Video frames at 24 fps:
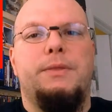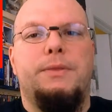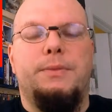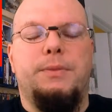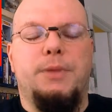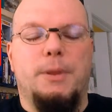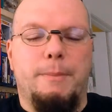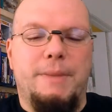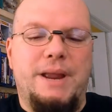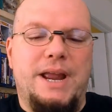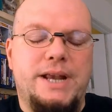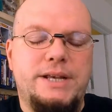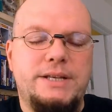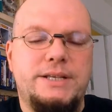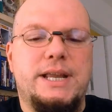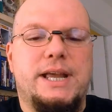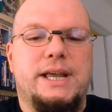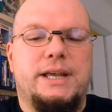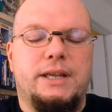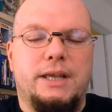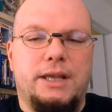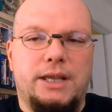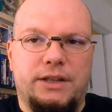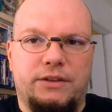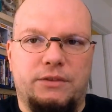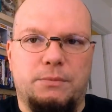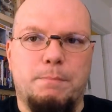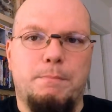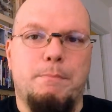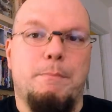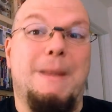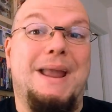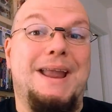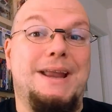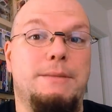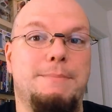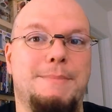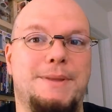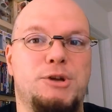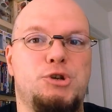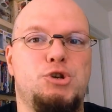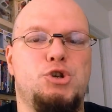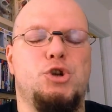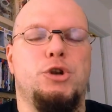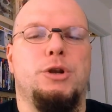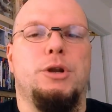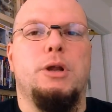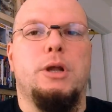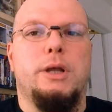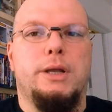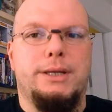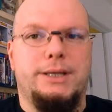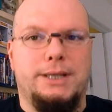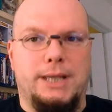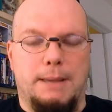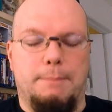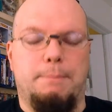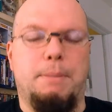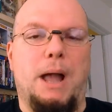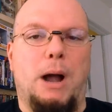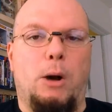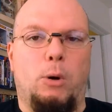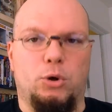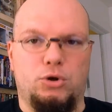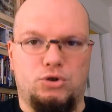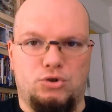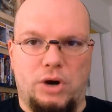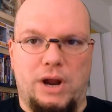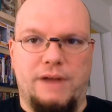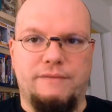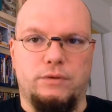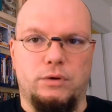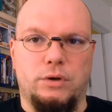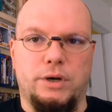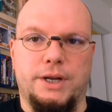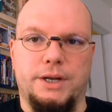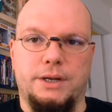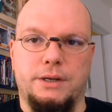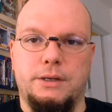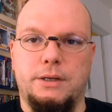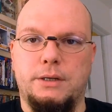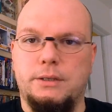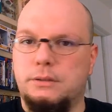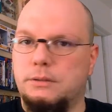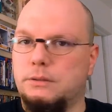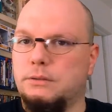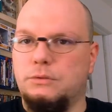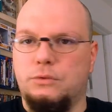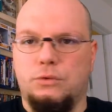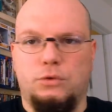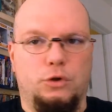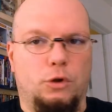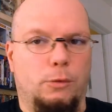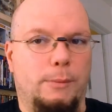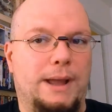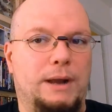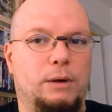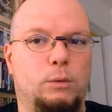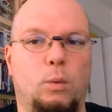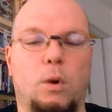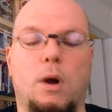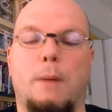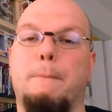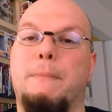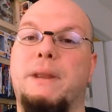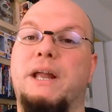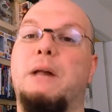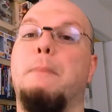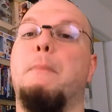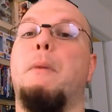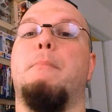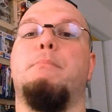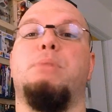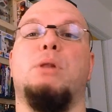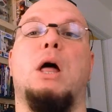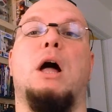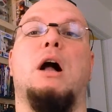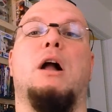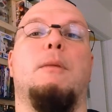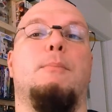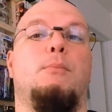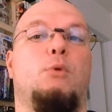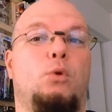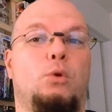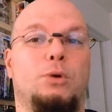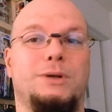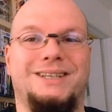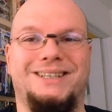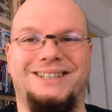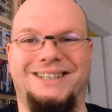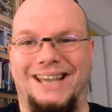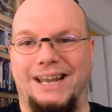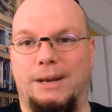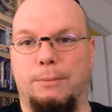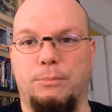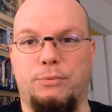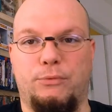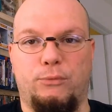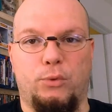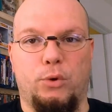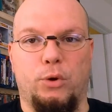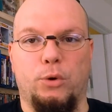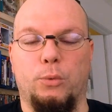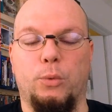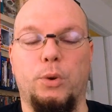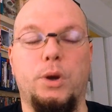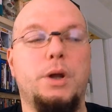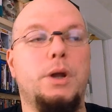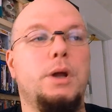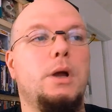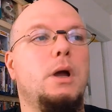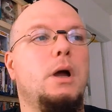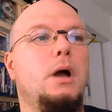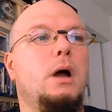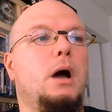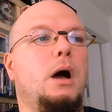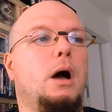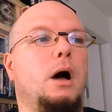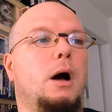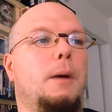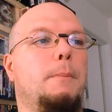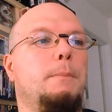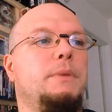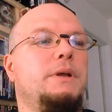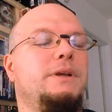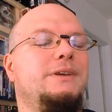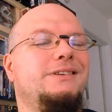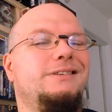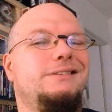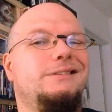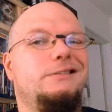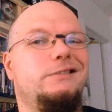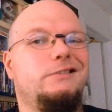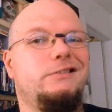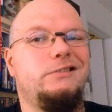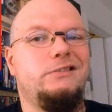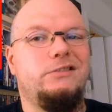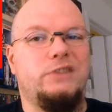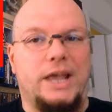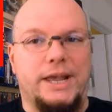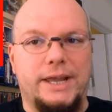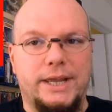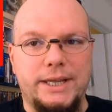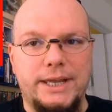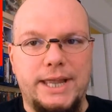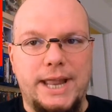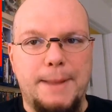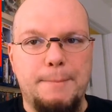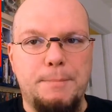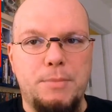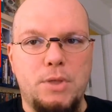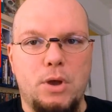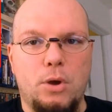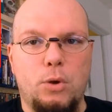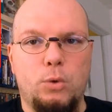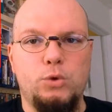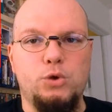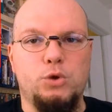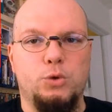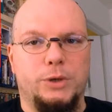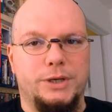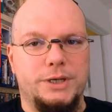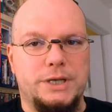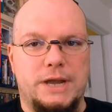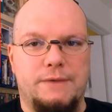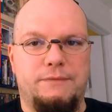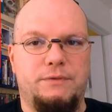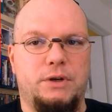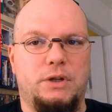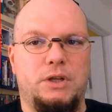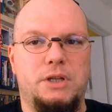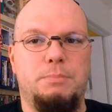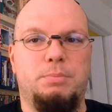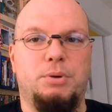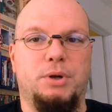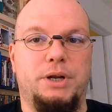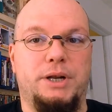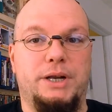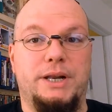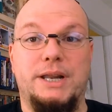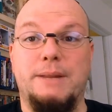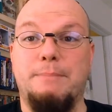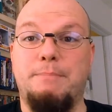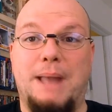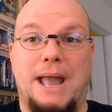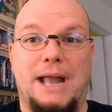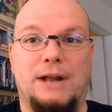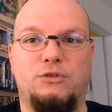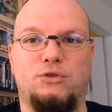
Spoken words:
The main deck, its main mission, get PileDriver in. No matter what, make them unblockable, get them through. Second game, though, you can definitely put in an Impact